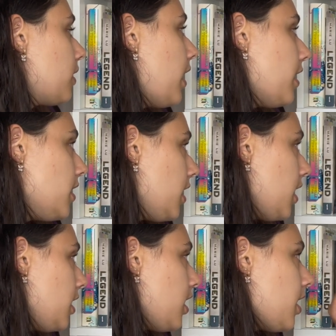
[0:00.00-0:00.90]
And
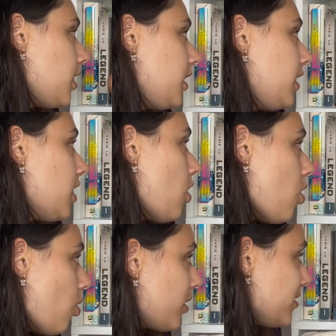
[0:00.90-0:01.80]
then the
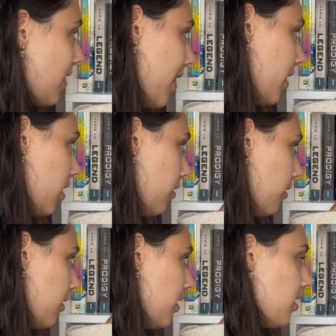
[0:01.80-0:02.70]
whole
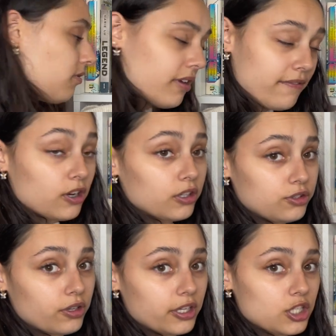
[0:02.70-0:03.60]
entire Ravenhood
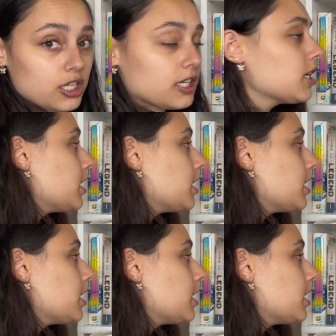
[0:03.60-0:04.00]
trilogy